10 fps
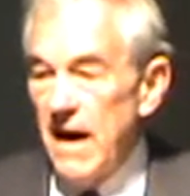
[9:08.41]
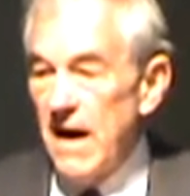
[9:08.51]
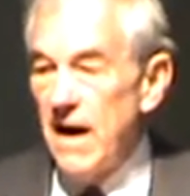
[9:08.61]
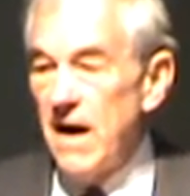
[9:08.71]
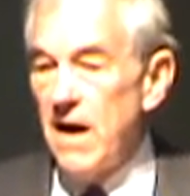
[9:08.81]

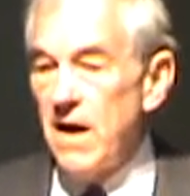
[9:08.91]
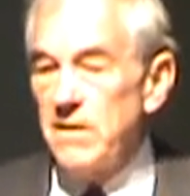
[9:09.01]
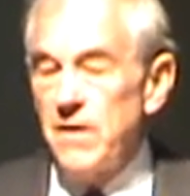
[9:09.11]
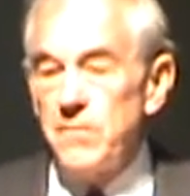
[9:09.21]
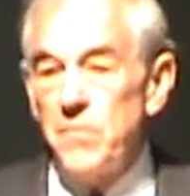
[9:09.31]

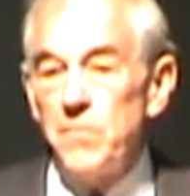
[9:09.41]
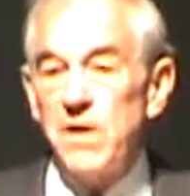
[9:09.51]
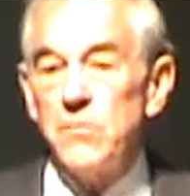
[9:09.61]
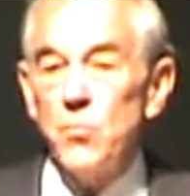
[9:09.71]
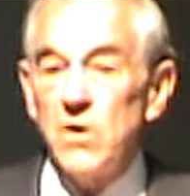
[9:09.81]

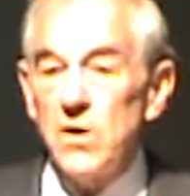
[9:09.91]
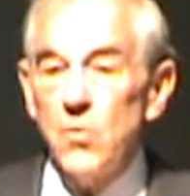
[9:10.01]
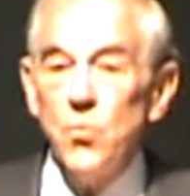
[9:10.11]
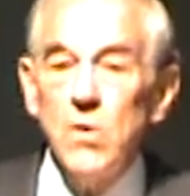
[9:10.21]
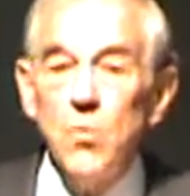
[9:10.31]
But
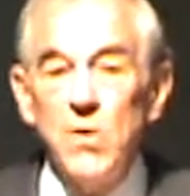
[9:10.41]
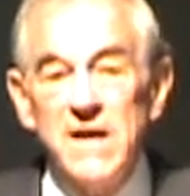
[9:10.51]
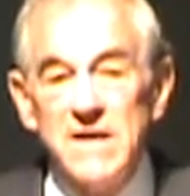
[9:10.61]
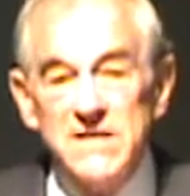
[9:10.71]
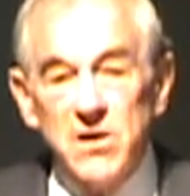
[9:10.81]
we'll
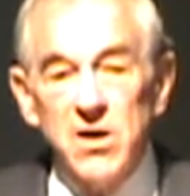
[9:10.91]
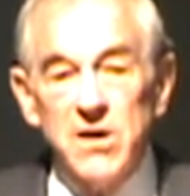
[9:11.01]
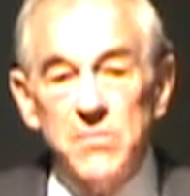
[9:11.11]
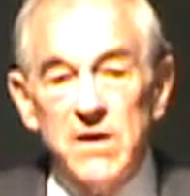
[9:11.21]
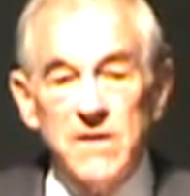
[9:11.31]
win this
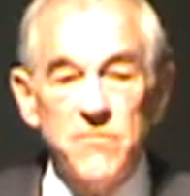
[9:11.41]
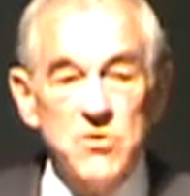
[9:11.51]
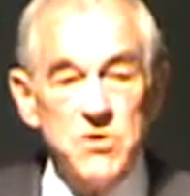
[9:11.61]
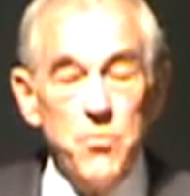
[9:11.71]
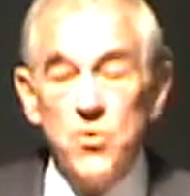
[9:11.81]
argument if you
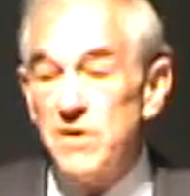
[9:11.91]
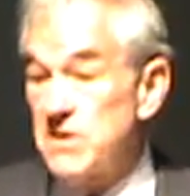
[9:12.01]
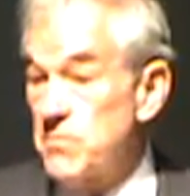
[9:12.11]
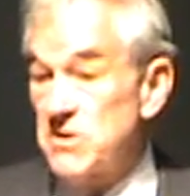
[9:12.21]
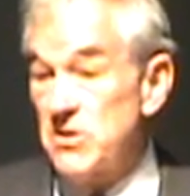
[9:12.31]
support
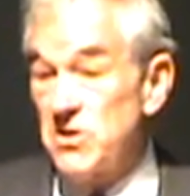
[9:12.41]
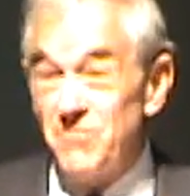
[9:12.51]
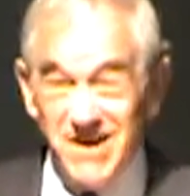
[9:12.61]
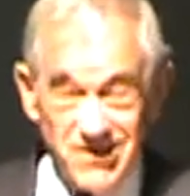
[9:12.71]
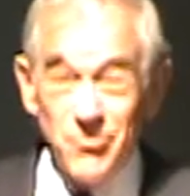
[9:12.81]
this
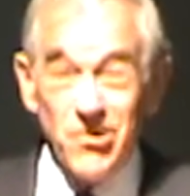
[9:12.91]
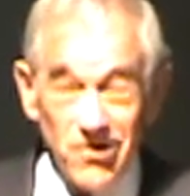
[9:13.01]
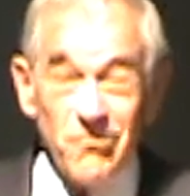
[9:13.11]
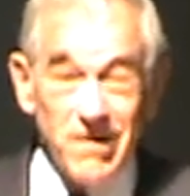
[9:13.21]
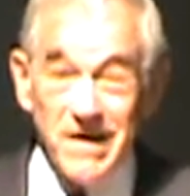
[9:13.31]
position because we're
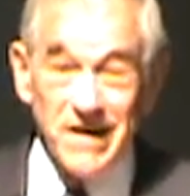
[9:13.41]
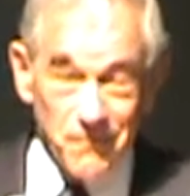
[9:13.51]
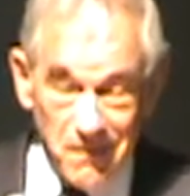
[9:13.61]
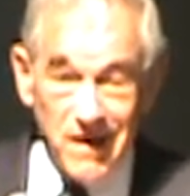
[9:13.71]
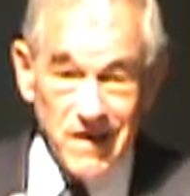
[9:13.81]
going to run out
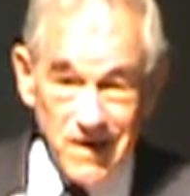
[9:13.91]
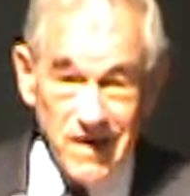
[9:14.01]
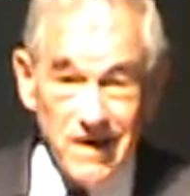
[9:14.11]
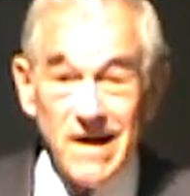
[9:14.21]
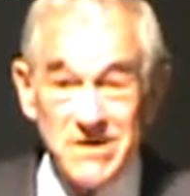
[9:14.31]
of money,
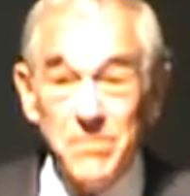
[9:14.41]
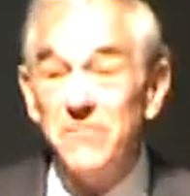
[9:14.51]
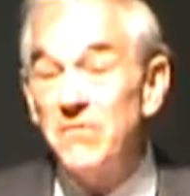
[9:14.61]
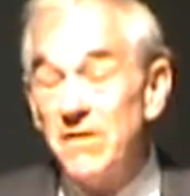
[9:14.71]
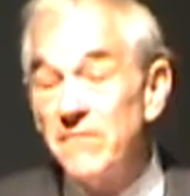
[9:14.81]
and that's going to
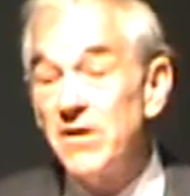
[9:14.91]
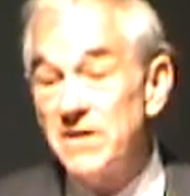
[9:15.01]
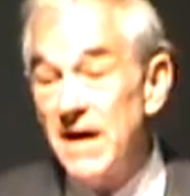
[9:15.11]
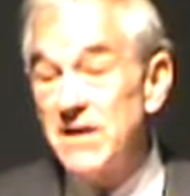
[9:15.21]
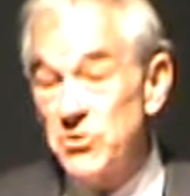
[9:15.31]
be very, very
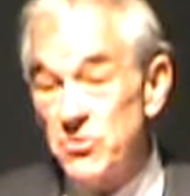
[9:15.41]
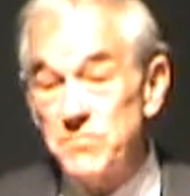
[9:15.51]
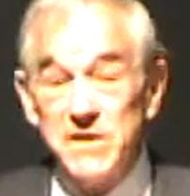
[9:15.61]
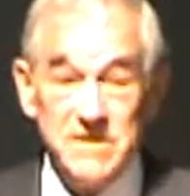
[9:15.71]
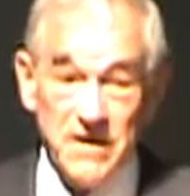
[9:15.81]
dangerous
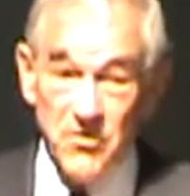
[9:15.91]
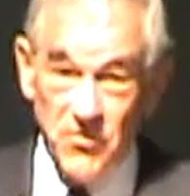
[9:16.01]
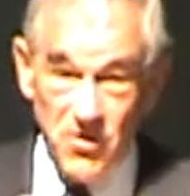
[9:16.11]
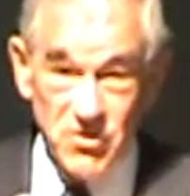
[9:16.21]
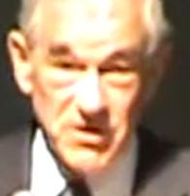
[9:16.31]
because under
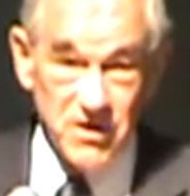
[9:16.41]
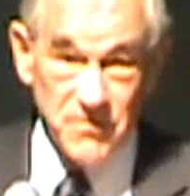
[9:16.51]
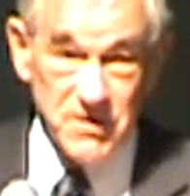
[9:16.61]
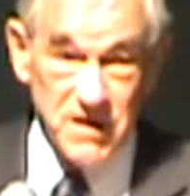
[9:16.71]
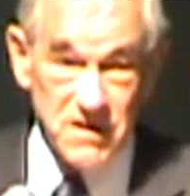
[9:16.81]
those
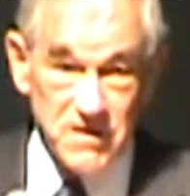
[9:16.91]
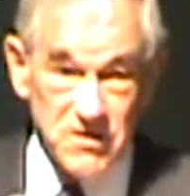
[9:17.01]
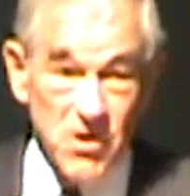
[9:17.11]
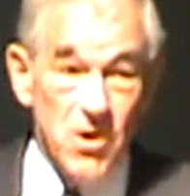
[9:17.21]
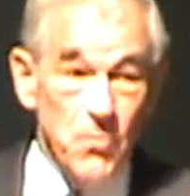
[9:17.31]

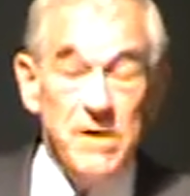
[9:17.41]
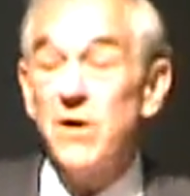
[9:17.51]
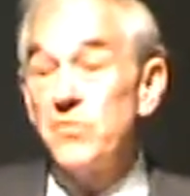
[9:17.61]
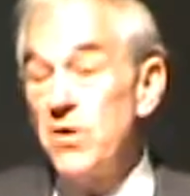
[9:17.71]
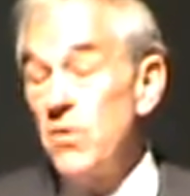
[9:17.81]
circumstances, we
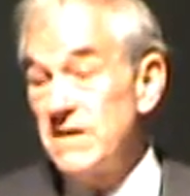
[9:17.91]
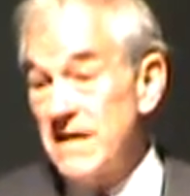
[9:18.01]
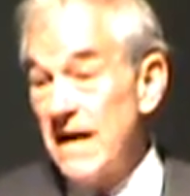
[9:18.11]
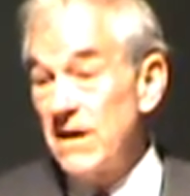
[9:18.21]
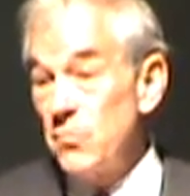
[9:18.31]
don't know
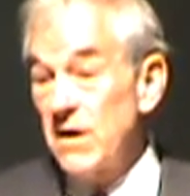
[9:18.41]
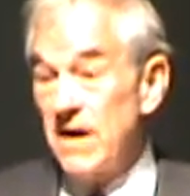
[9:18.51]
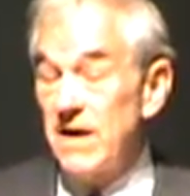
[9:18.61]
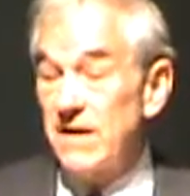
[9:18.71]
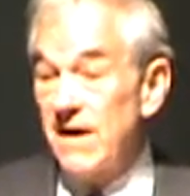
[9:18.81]
exactly what
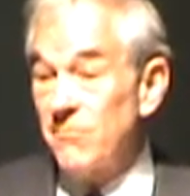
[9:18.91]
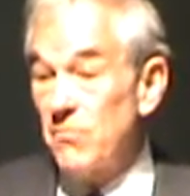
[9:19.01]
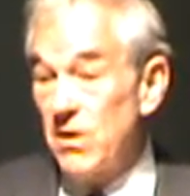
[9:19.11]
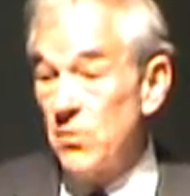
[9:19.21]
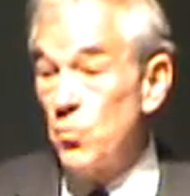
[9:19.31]
kind of
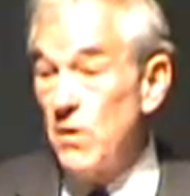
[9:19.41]
government